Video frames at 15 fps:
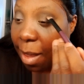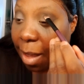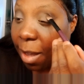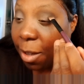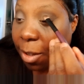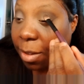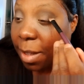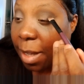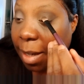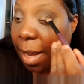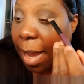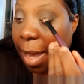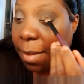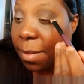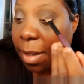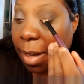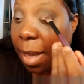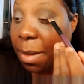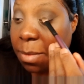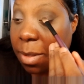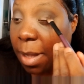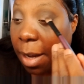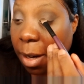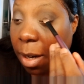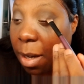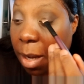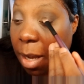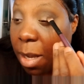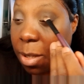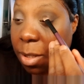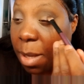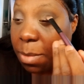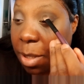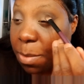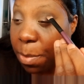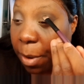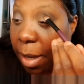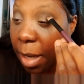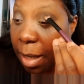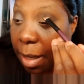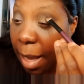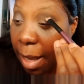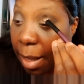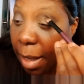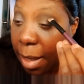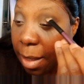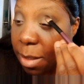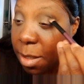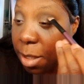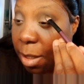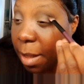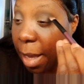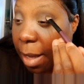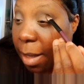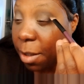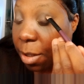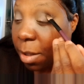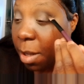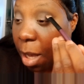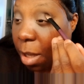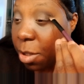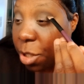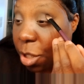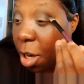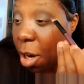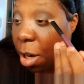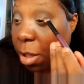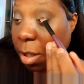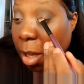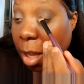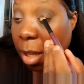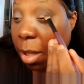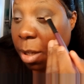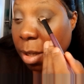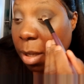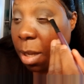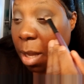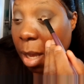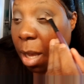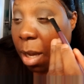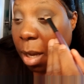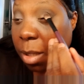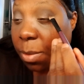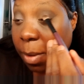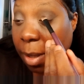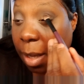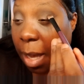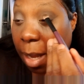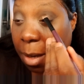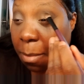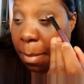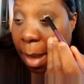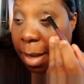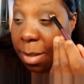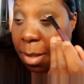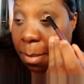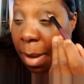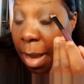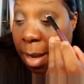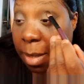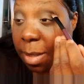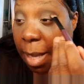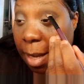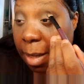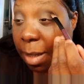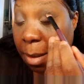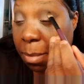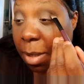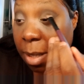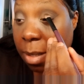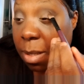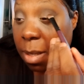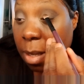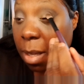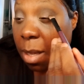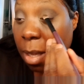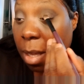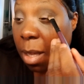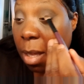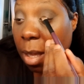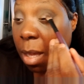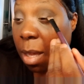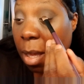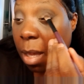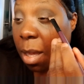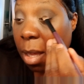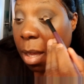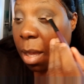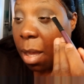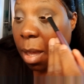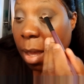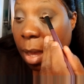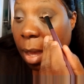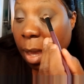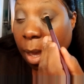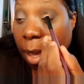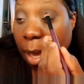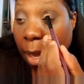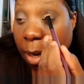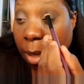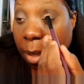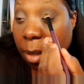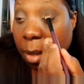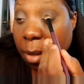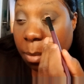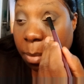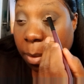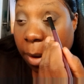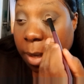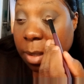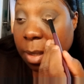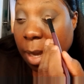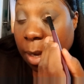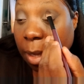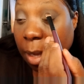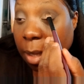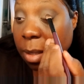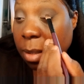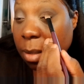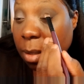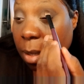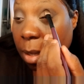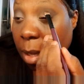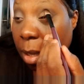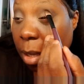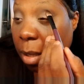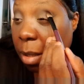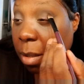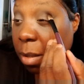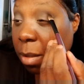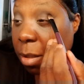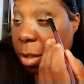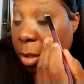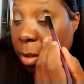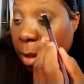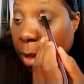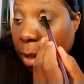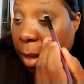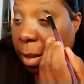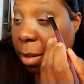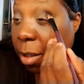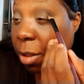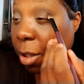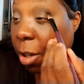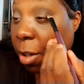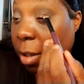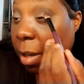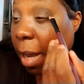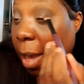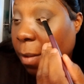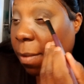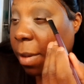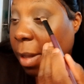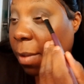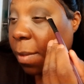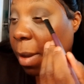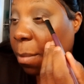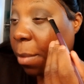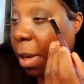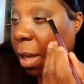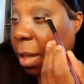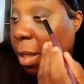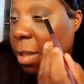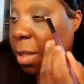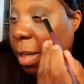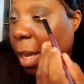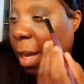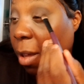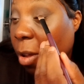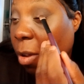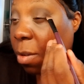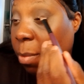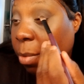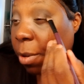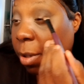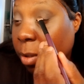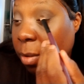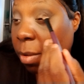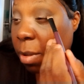Good thing they have the names there. So I'm just bringing that into that Charred color, because we can kind of maximize that deepness. And kind of press that in to the third half a level and bring it into that cold brew.